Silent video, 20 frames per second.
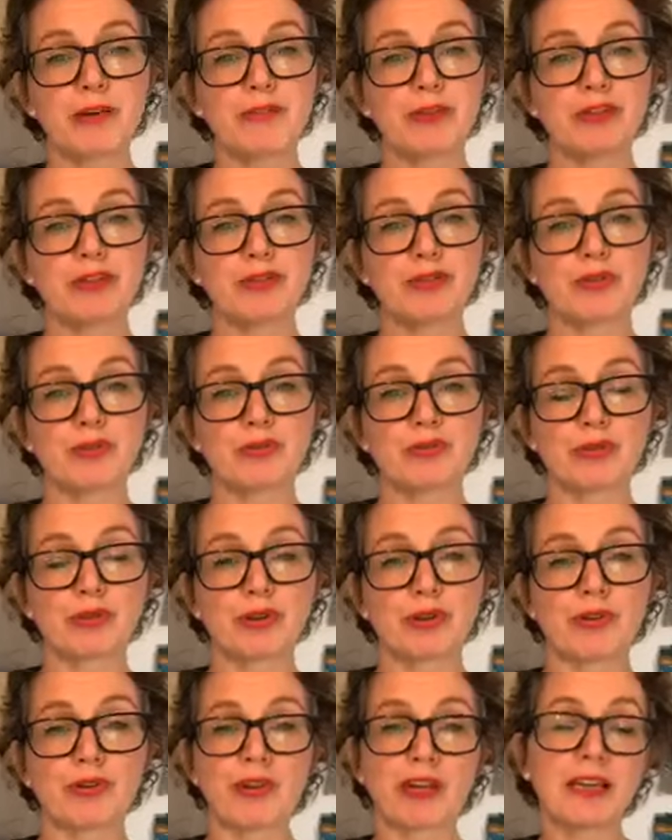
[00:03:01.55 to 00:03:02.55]
original
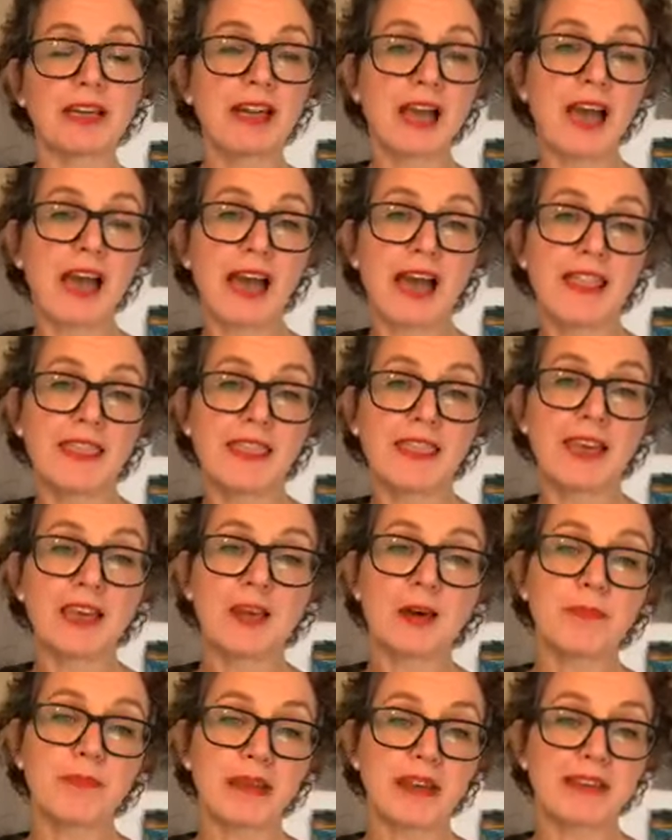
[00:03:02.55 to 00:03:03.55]
drawing, and then
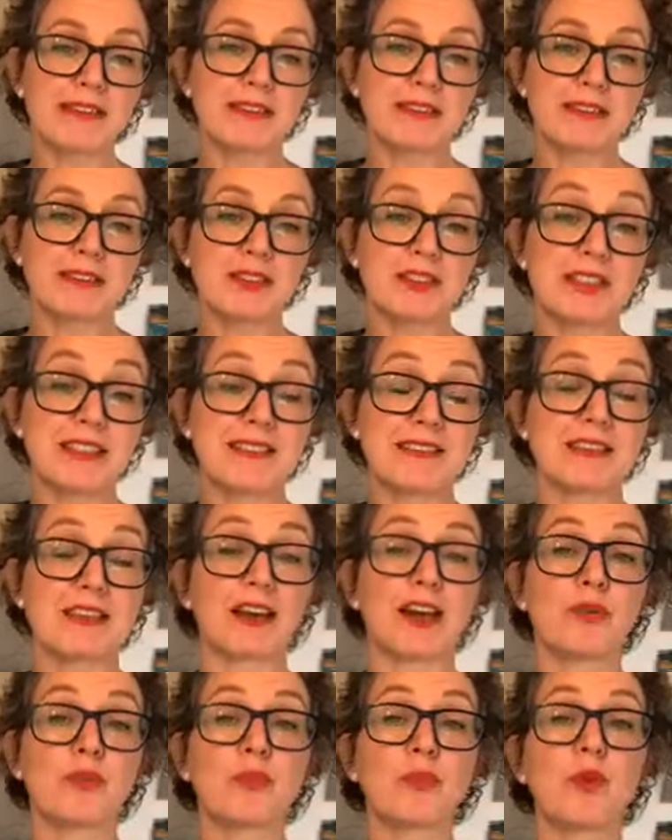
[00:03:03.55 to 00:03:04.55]
I'll be able to
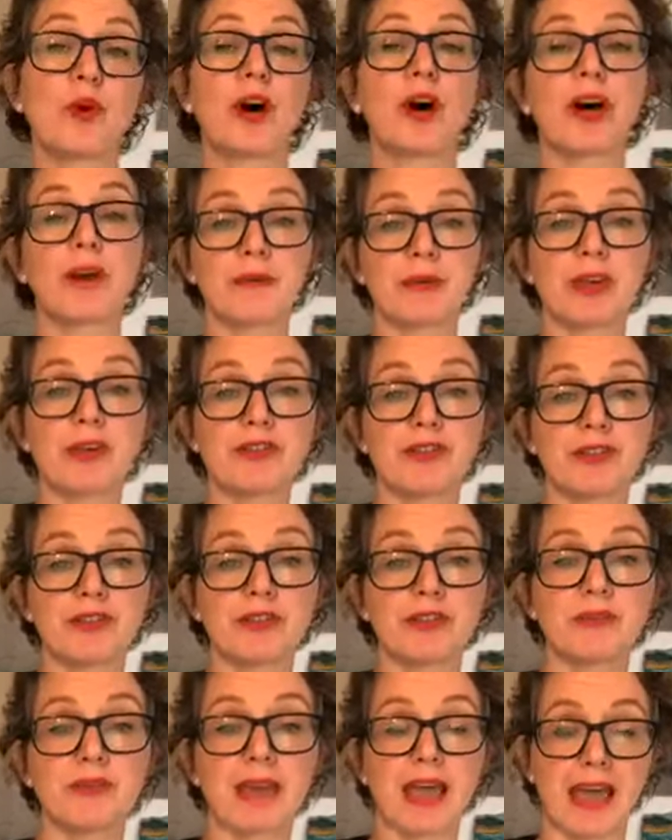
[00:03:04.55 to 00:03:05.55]
decide what I'm going to
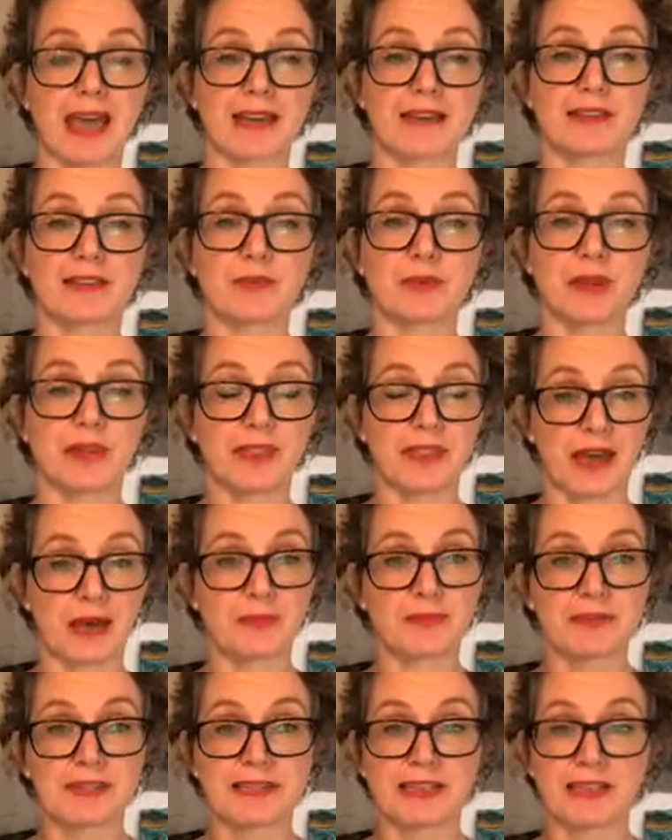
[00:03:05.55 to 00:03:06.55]
do next with
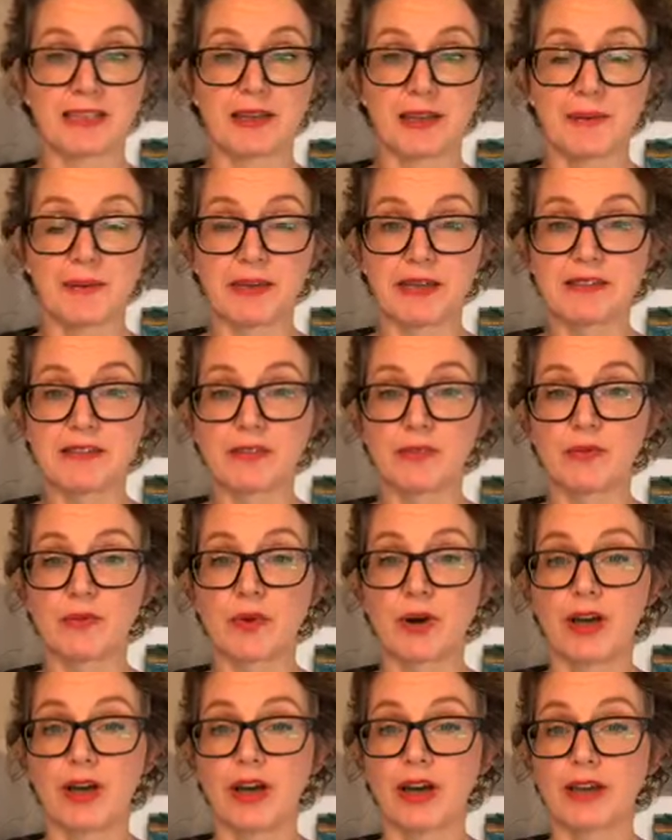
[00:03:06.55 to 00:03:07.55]
that particular piece of
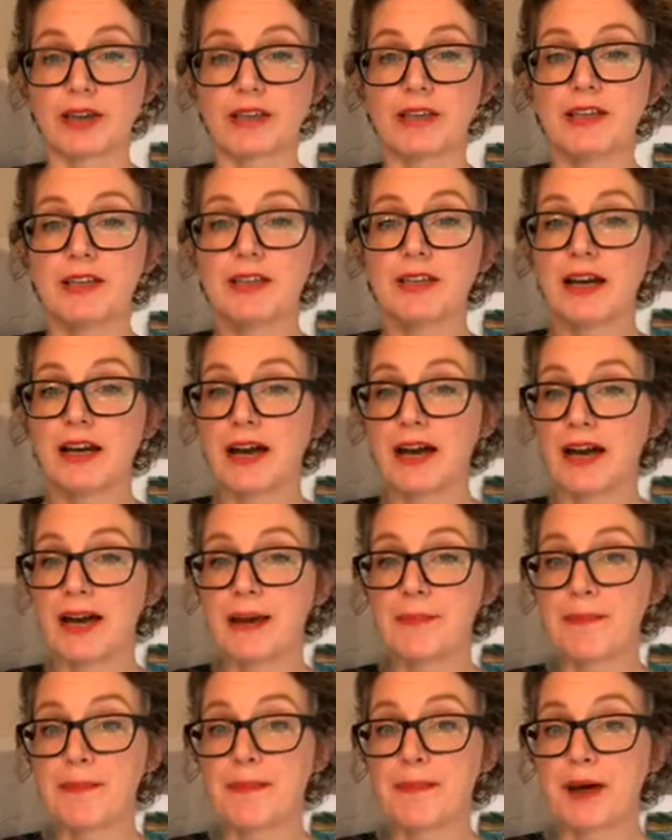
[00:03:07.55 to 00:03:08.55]
work.
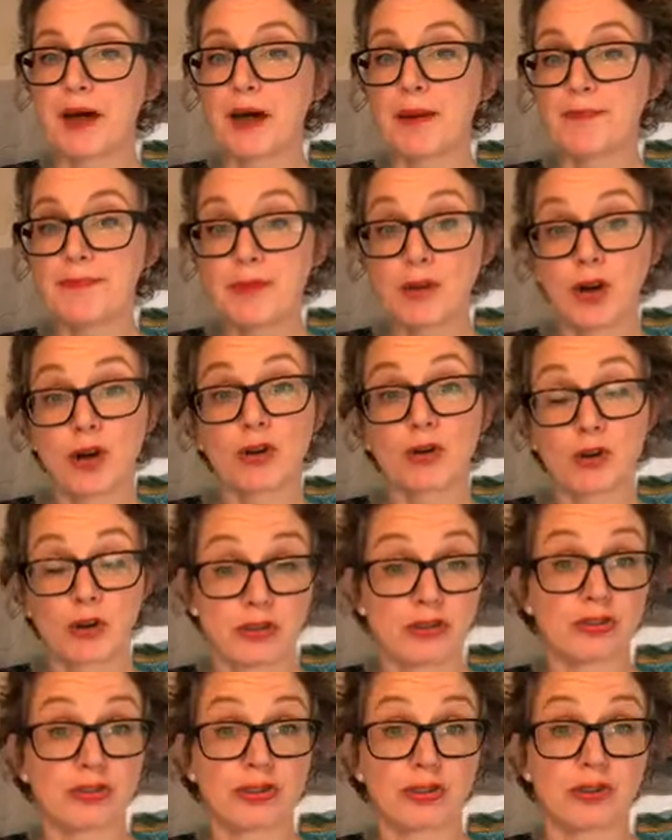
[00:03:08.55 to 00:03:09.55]
I'm not
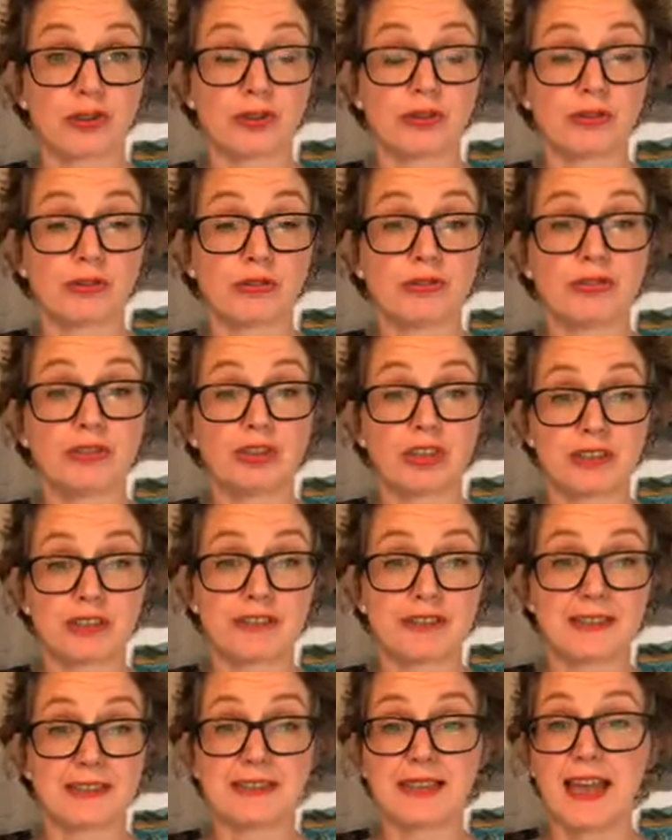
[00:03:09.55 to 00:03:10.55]
quite sure
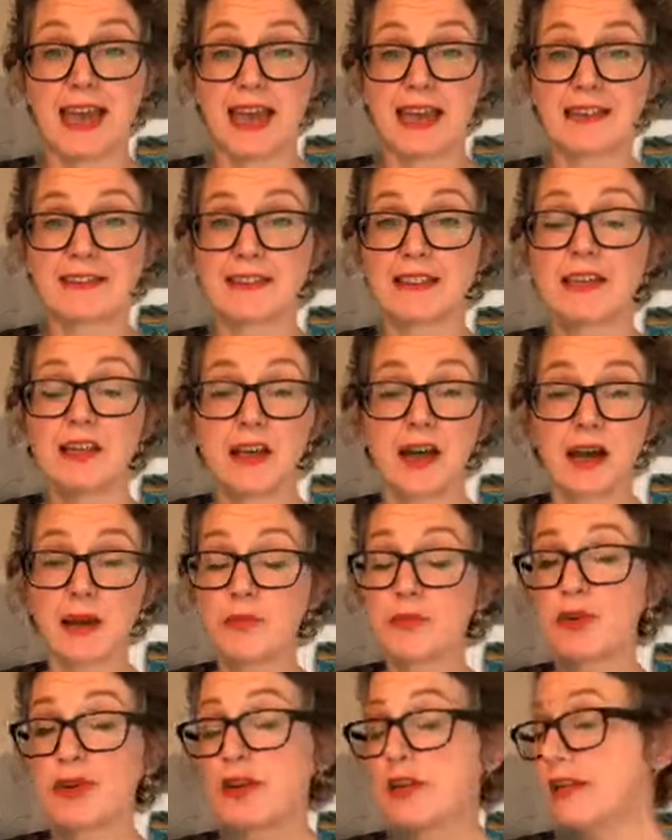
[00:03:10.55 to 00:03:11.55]
just yet.
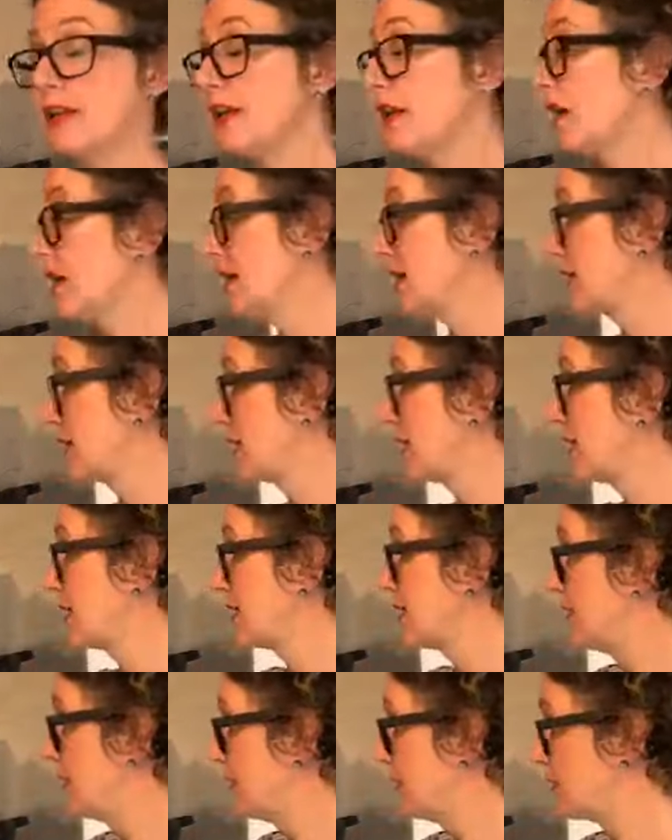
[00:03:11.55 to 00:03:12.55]
I'm really
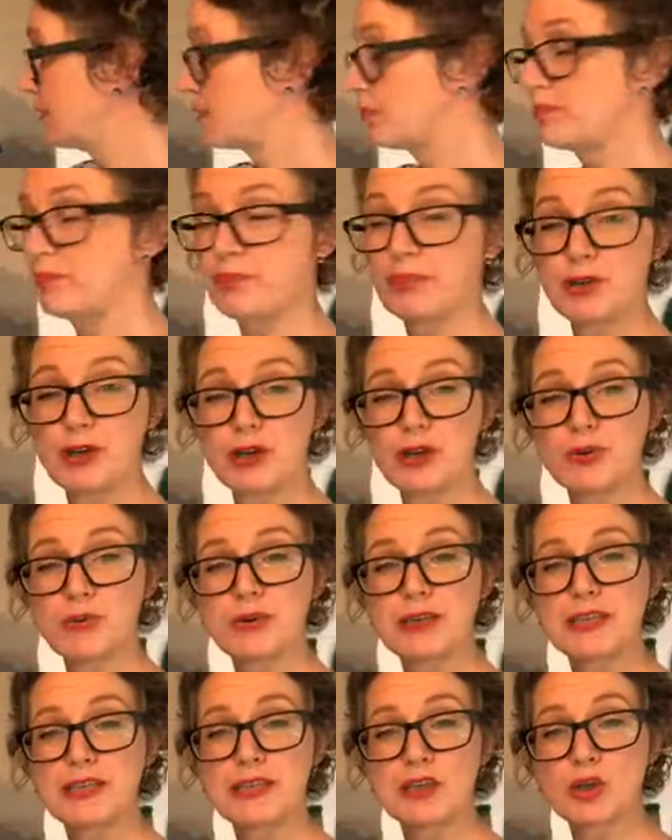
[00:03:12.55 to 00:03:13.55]
liking the
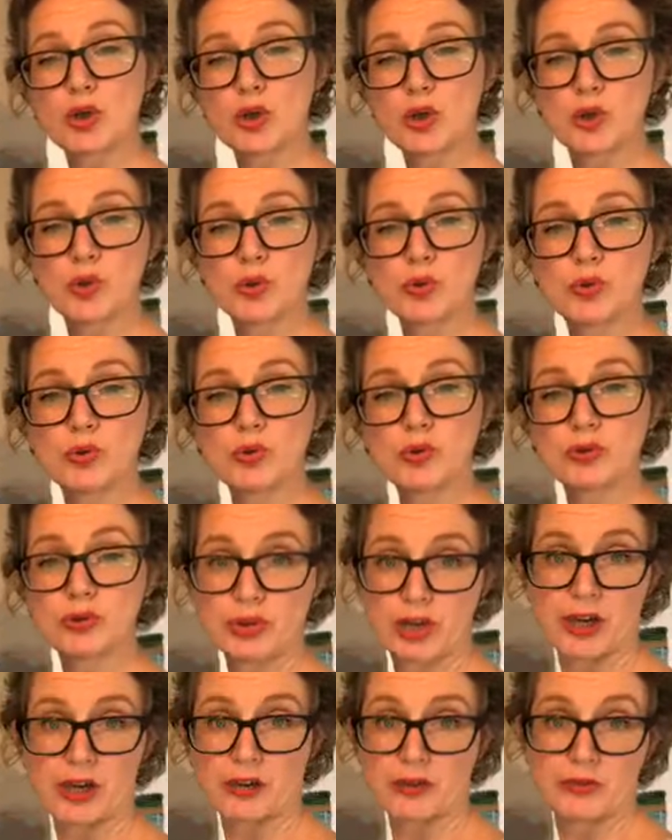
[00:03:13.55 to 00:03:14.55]
bluey, cool
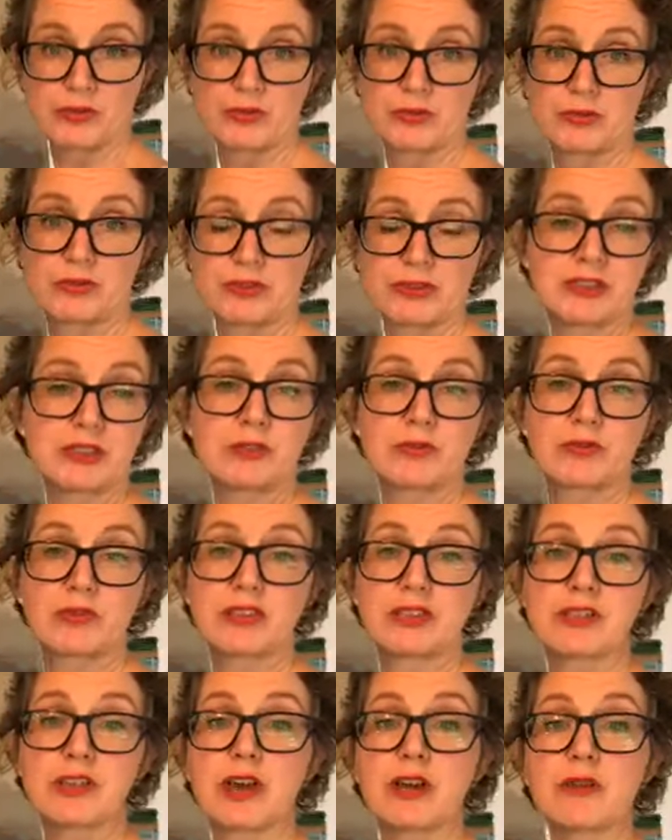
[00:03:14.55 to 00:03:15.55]
tones,
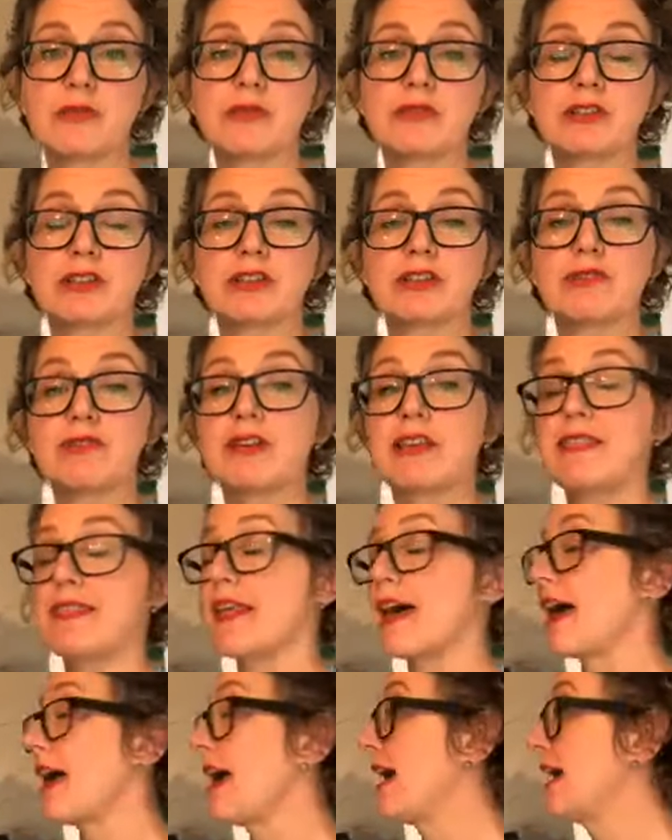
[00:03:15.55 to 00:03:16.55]
silvery tones that are in
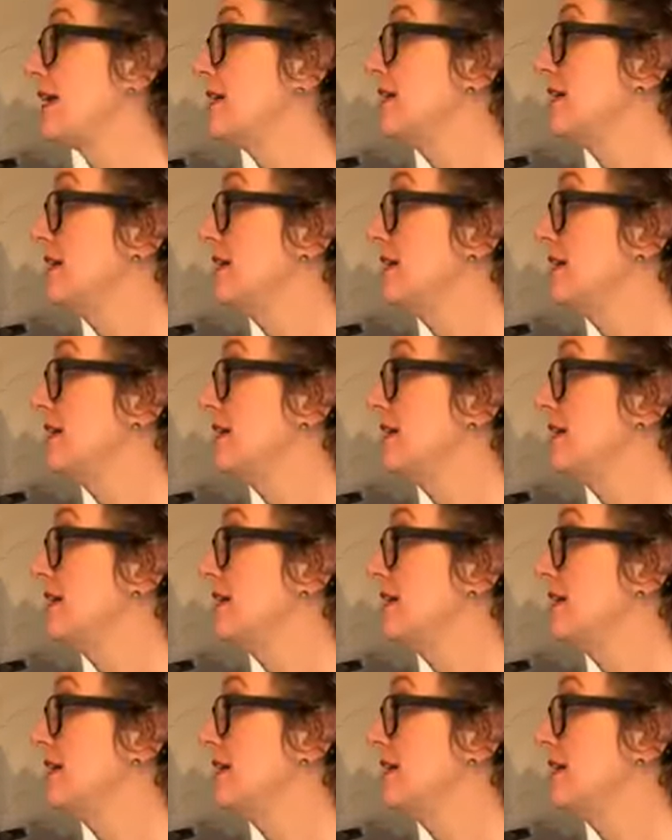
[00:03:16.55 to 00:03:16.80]
there.